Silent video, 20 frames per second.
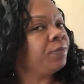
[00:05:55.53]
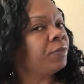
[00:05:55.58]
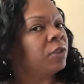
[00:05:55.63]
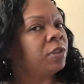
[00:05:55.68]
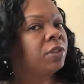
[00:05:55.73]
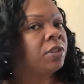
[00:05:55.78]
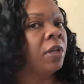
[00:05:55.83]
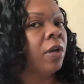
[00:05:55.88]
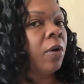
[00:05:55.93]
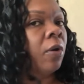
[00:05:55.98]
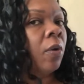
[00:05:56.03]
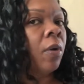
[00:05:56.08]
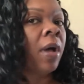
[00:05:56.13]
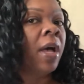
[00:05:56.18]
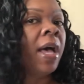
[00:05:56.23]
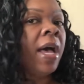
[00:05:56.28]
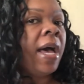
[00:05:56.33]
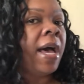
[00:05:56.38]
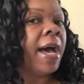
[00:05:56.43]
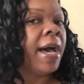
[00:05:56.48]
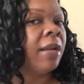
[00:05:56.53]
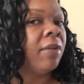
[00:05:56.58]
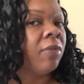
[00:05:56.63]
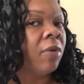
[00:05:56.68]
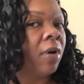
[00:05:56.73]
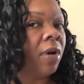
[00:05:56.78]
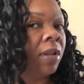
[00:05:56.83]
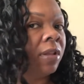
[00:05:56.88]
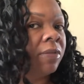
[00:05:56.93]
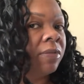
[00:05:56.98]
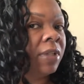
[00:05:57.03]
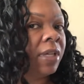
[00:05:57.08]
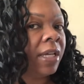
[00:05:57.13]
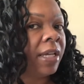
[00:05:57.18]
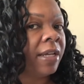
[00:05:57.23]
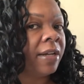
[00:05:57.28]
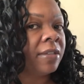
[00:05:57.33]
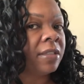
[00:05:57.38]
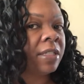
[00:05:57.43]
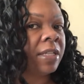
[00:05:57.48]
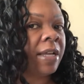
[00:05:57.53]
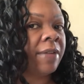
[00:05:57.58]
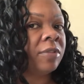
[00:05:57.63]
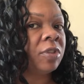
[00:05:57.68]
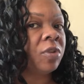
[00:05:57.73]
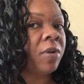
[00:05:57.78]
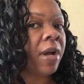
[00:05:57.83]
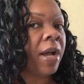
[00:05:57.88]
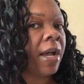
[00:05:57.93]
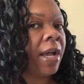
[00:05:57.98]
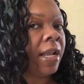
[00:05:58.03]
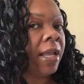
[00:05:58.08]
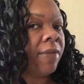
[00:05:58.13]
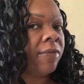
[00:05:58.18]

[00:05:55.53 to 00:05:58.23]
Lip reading: So out of all of the hairs that I've tried,